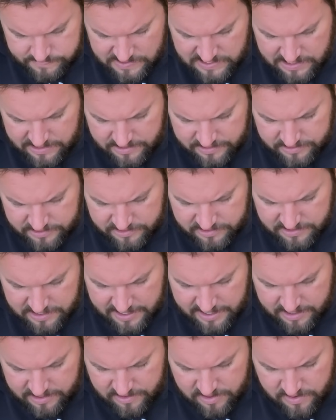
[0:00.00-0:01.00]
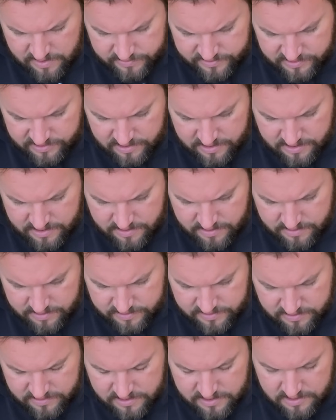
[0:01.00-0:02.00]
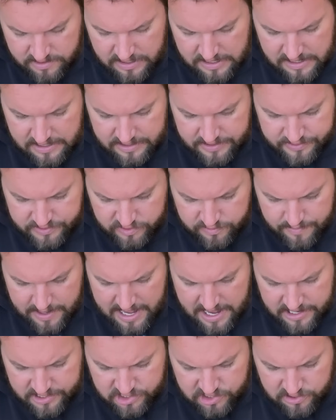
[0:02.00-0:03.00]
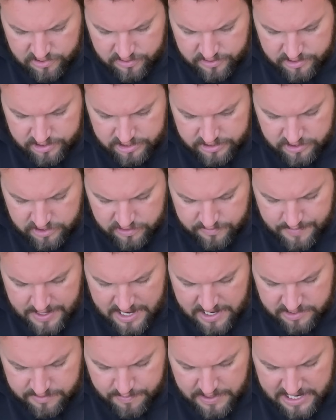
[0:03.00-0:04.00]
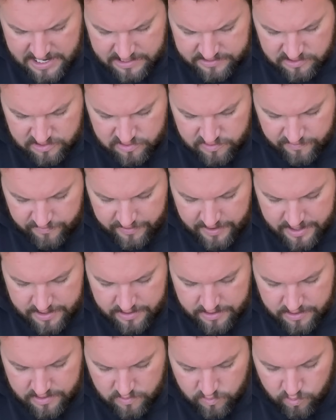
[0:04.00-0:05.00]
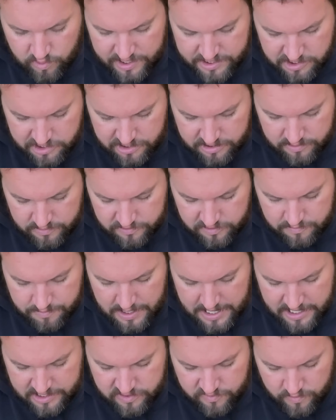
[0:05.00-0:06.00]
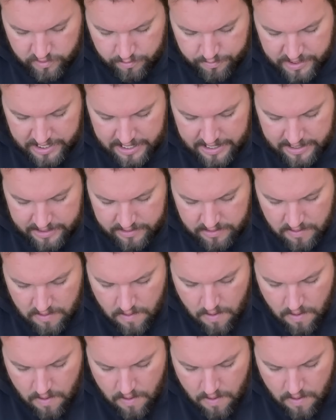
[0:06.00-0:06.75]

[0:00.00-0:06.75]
of just take notes here. You see smashed hood, smashed passenger fender, windshield smashed real bad.